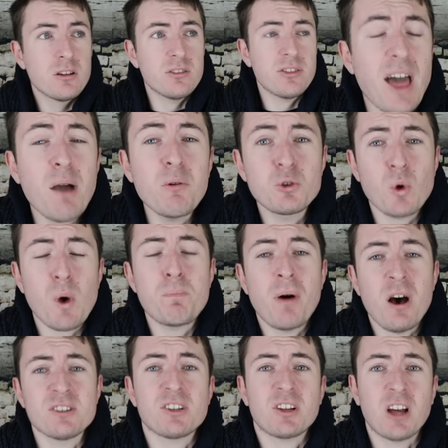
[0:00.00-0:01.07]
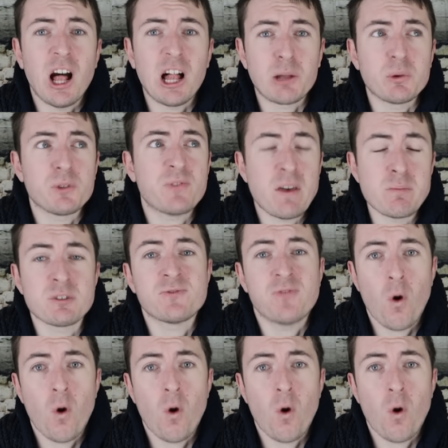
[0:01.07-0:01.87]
That was what Postecoglou was famous